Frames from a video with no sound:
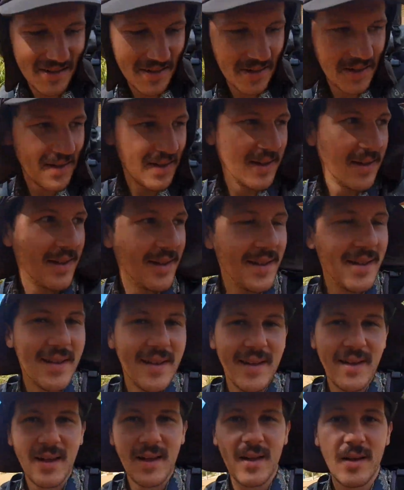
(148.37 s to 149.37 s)

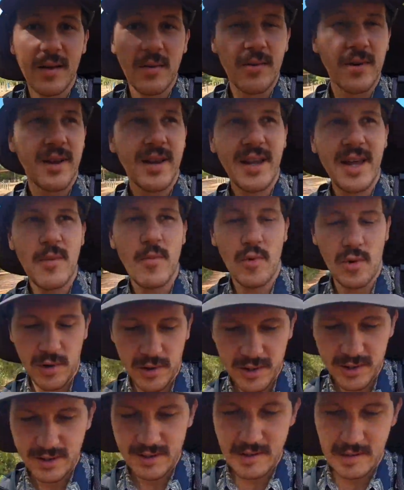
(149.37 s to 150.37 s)
We're gonna keep
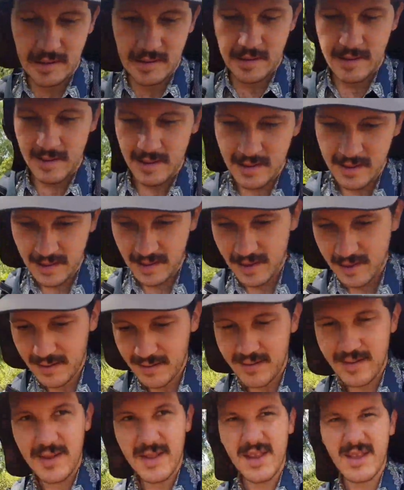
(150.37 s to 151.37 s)
walking.
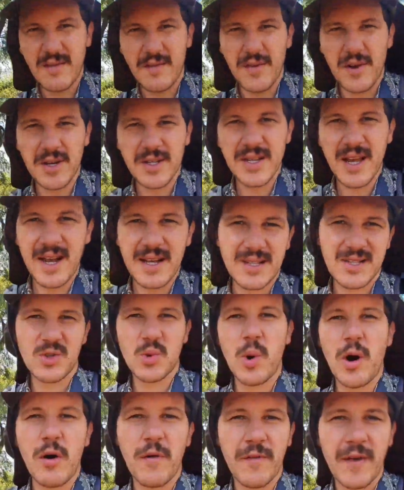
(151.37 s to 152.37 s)
I think the first hut's
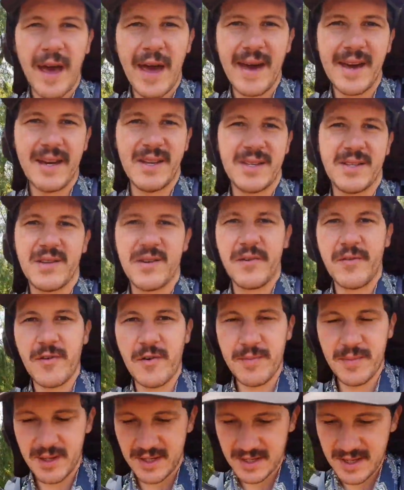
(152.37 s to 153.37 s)
12 k's
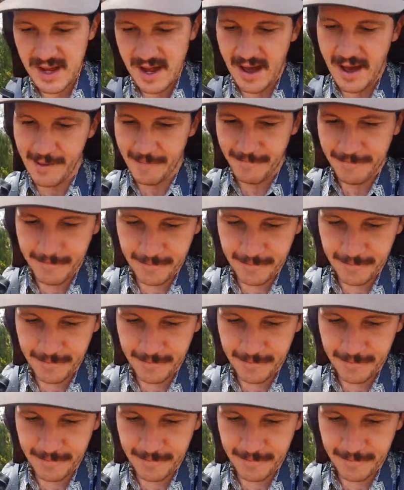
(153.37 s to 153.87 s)
from the start,